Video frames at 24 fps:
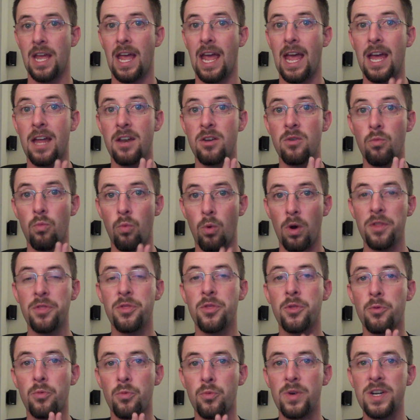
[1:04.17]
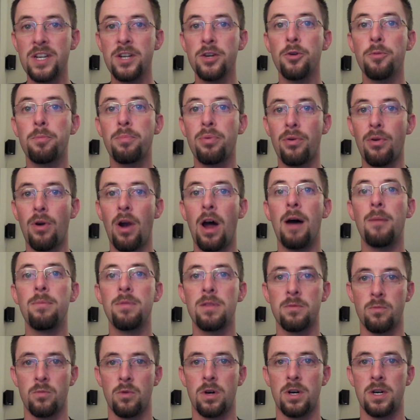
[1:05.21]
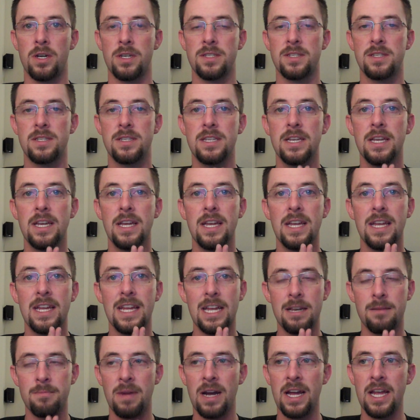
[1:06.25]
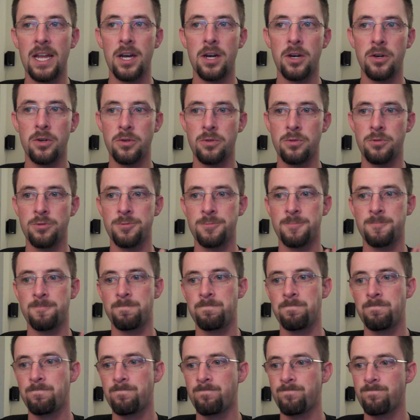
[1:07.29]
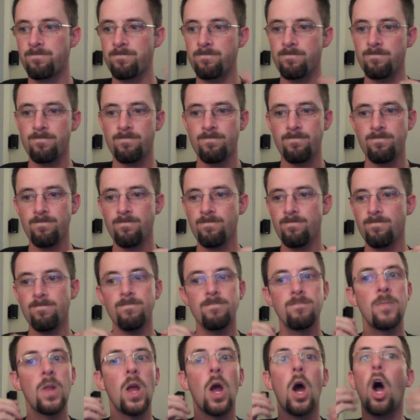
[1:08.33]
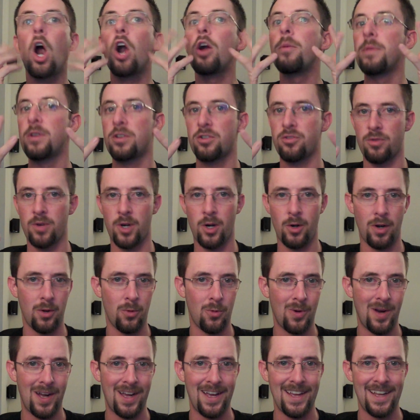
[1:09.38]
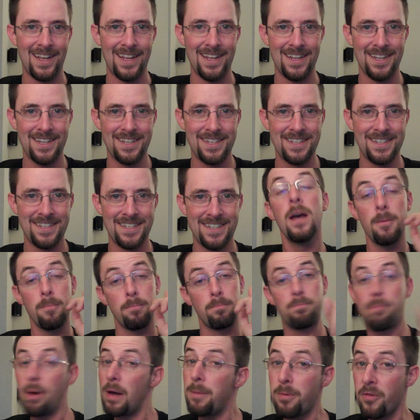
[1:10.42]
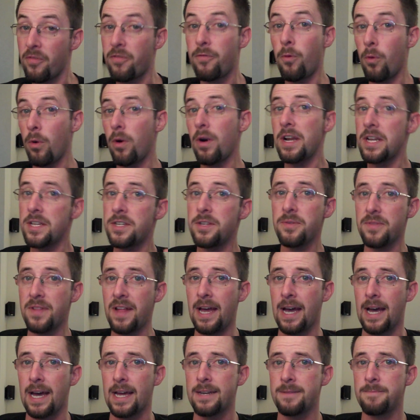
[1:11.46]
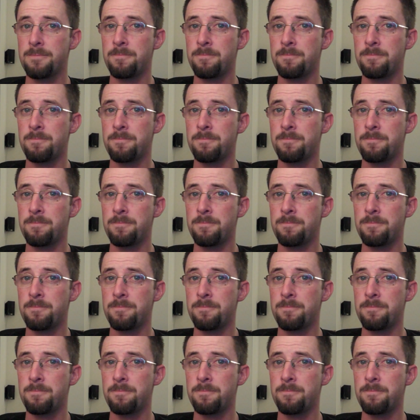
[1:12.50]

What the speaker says: and what the real problem was in my own arbitrary way. But before I do that,